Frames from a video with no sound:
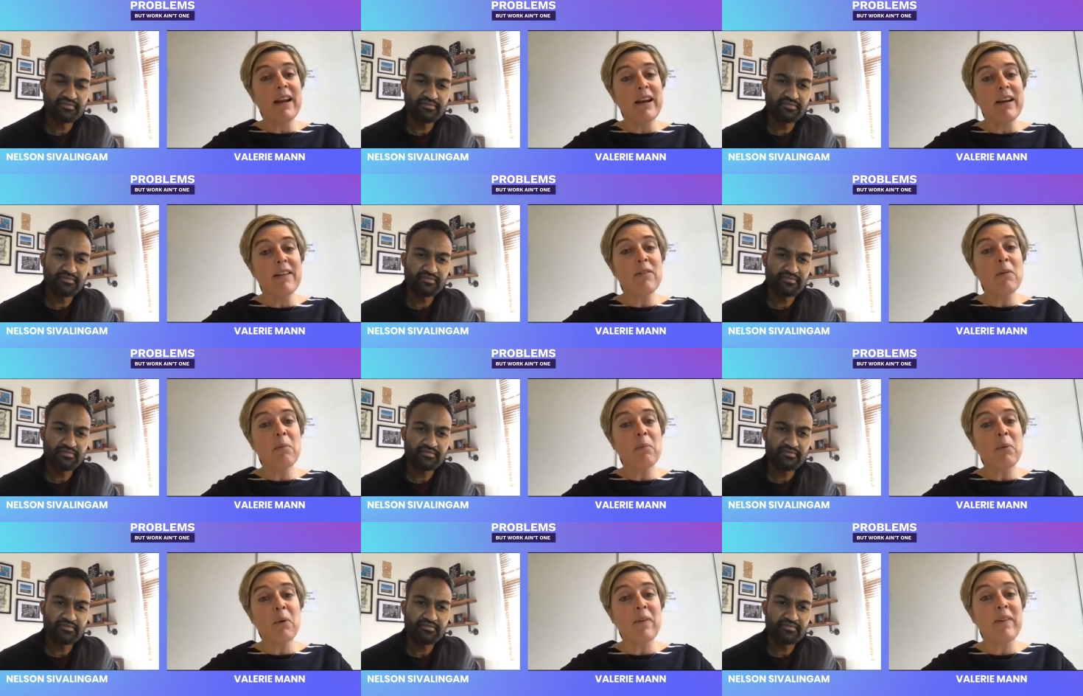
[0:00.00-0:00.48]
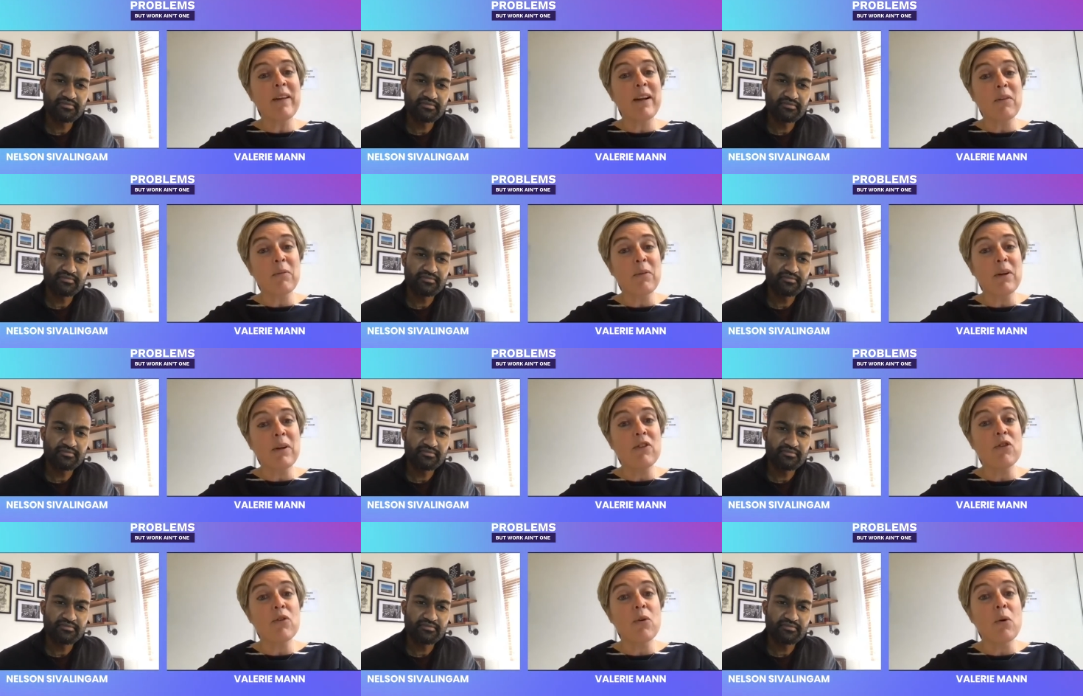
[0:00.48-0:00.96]
Speaker 1: is a point at
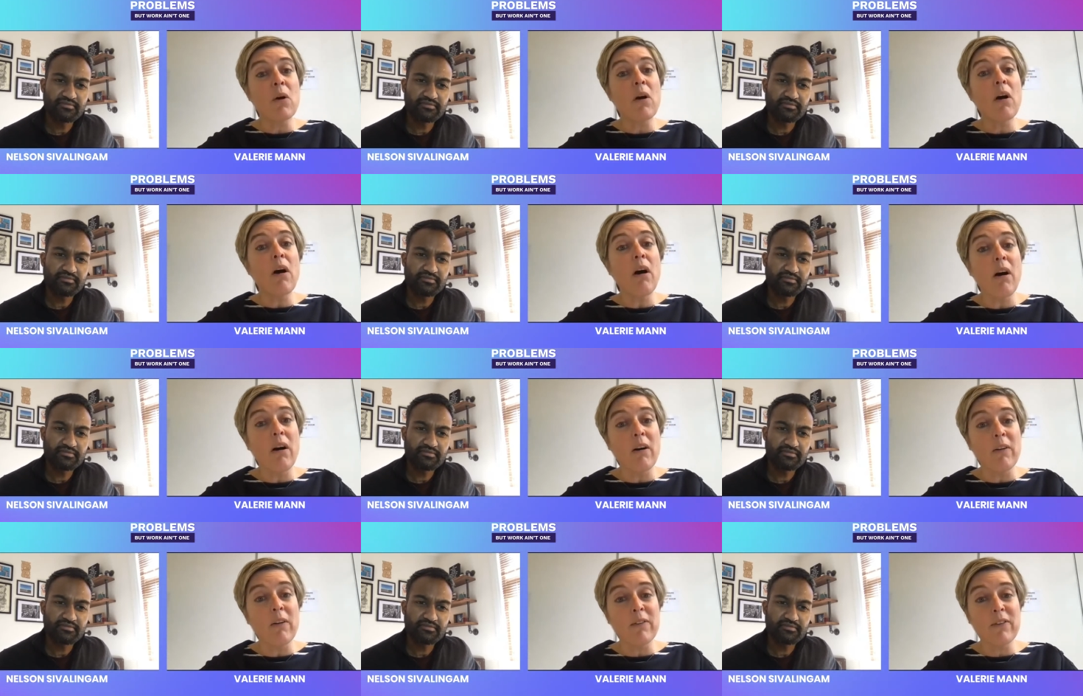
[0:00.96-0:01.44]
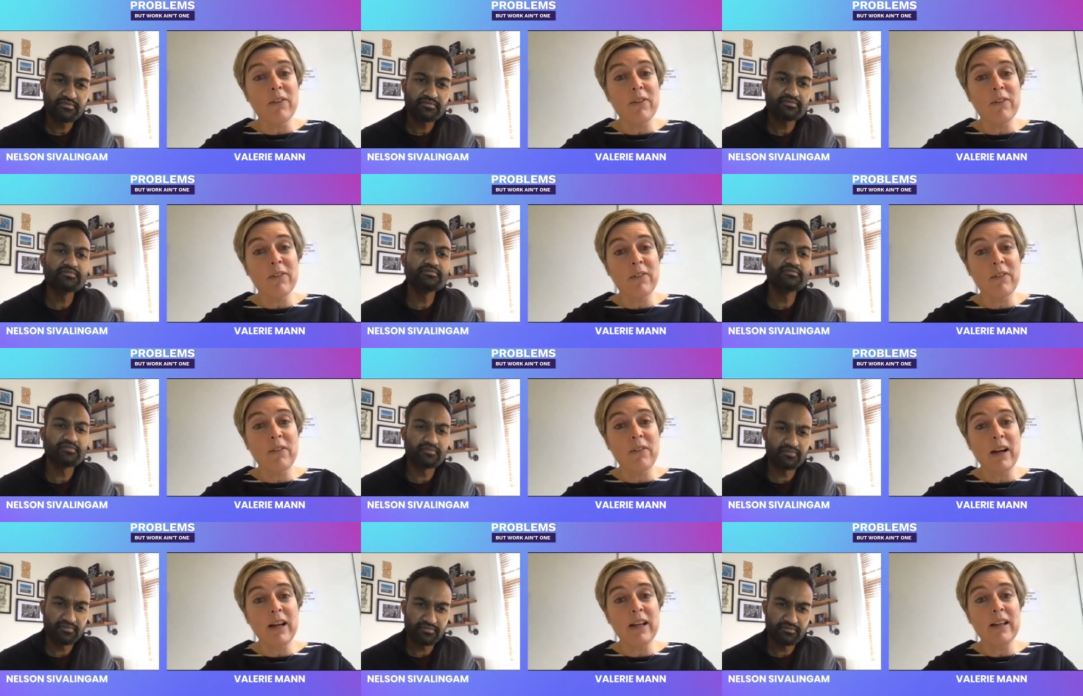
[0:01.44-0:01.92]
which you can't,
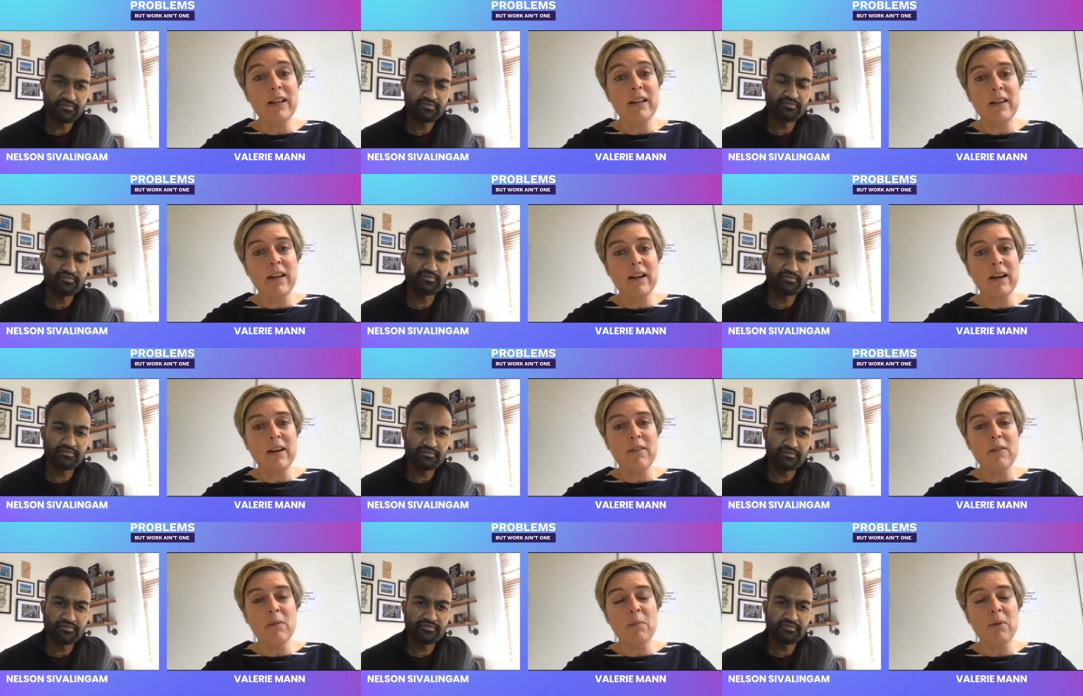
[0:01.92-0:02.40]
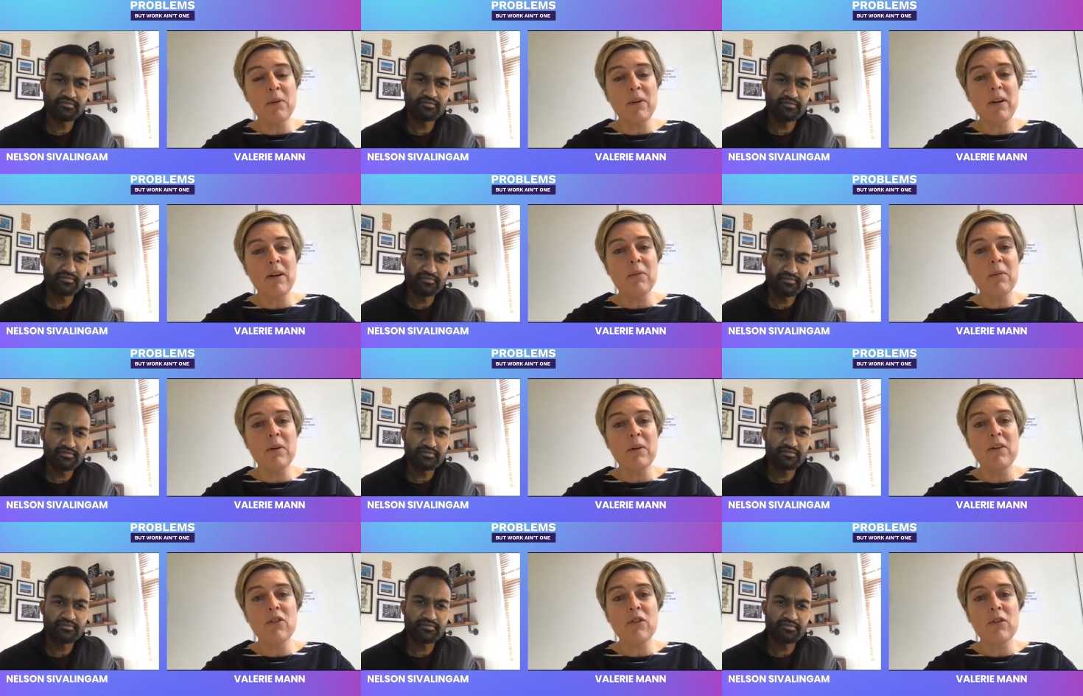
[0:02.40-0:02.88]
right? There is a point
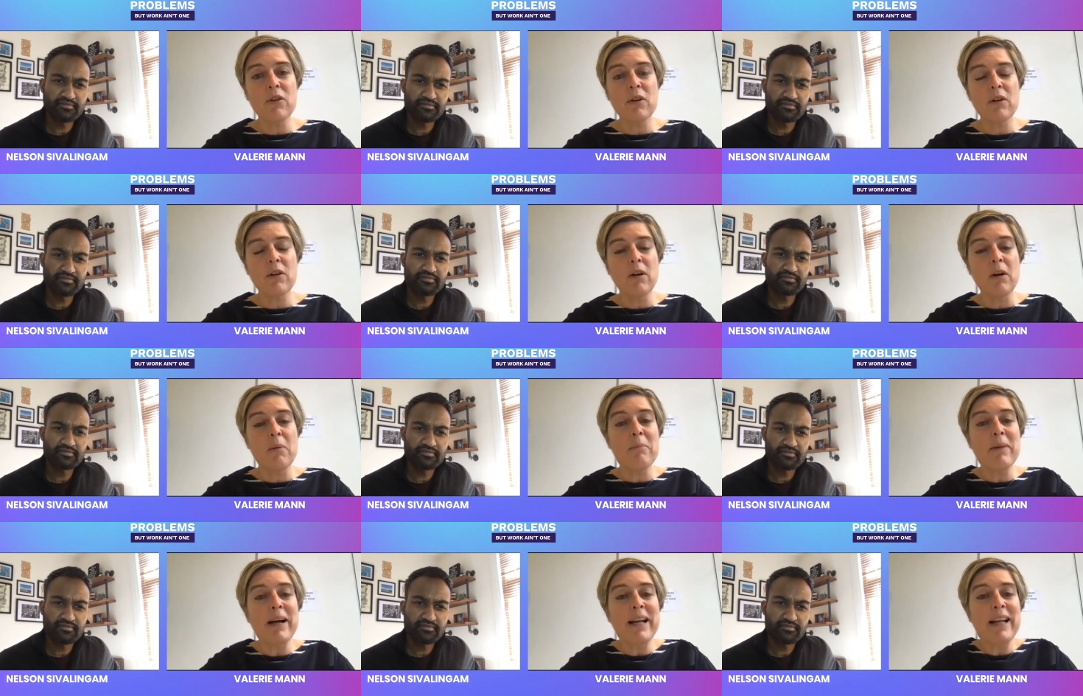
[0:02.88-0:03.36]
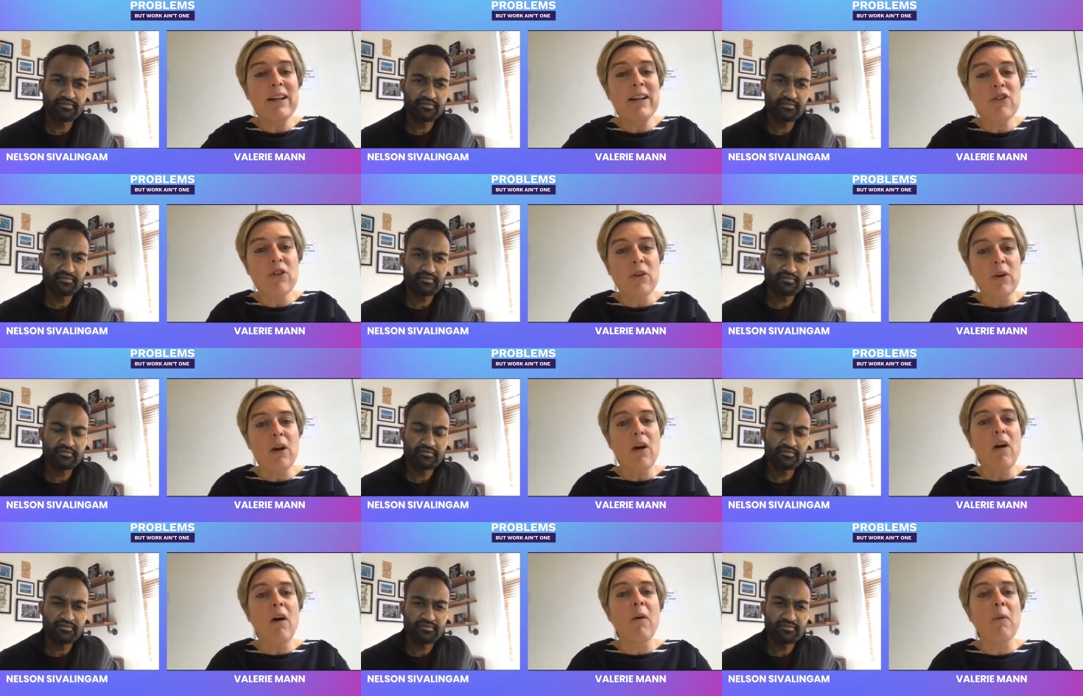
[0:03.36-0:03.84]
at which a
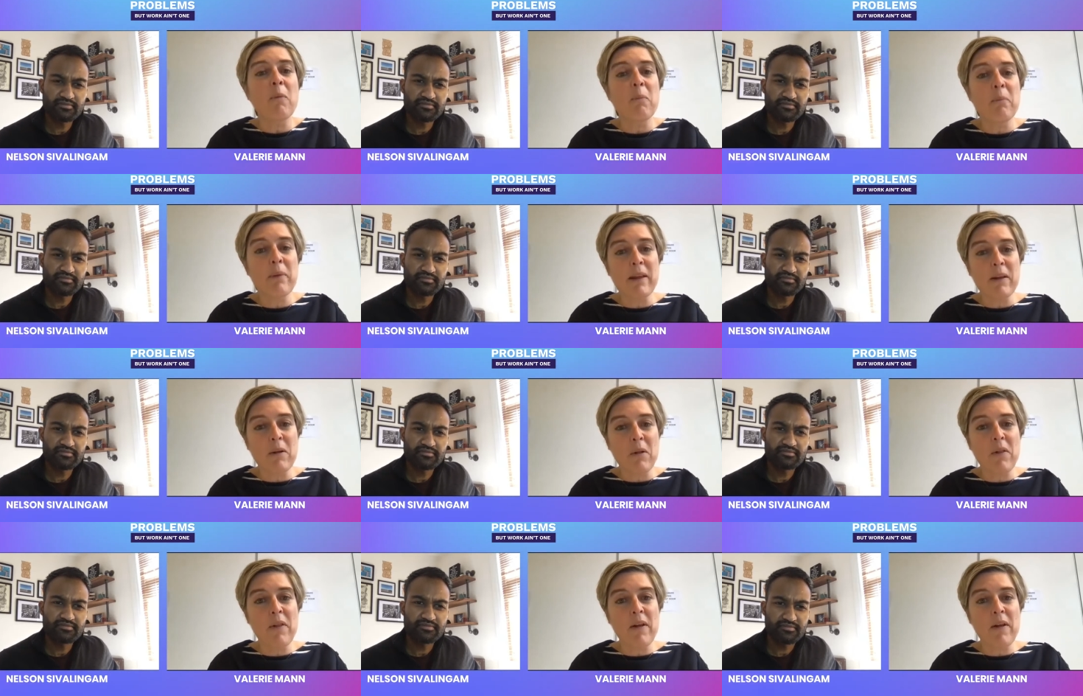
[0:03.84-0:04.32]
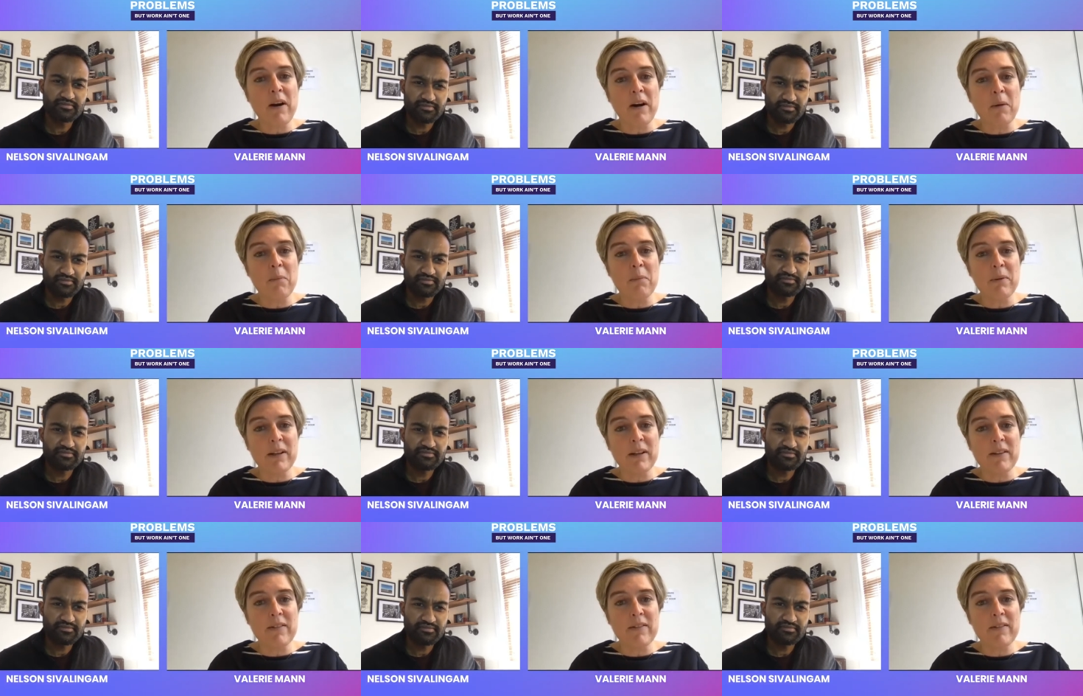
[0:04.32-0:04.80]
manager can't be a
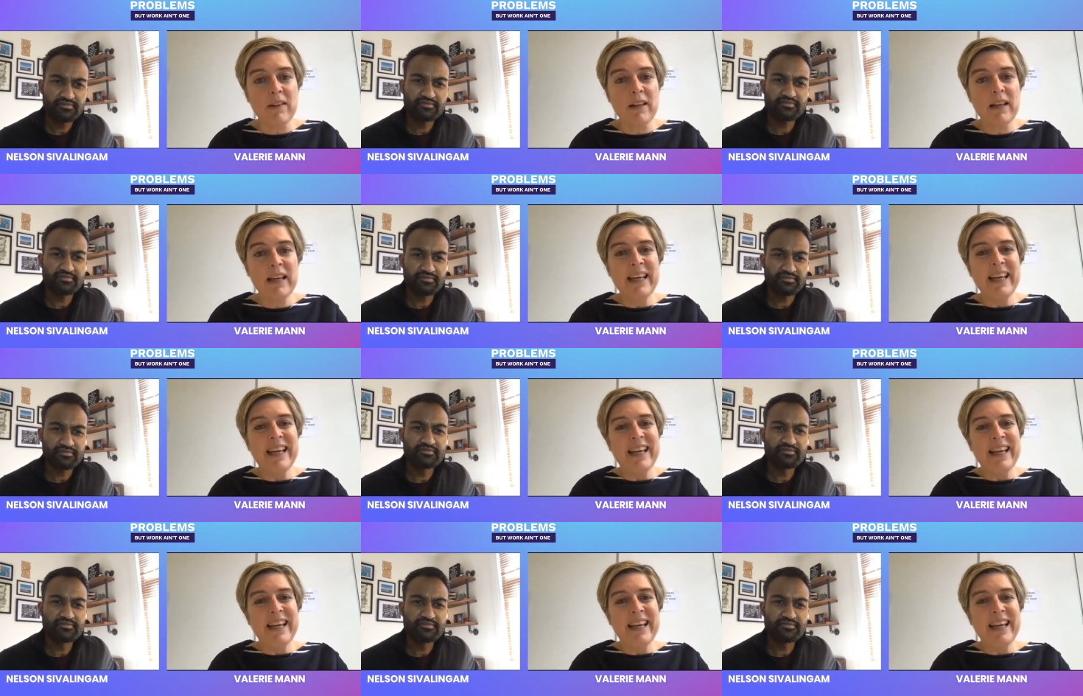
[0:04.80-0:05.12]
therapist.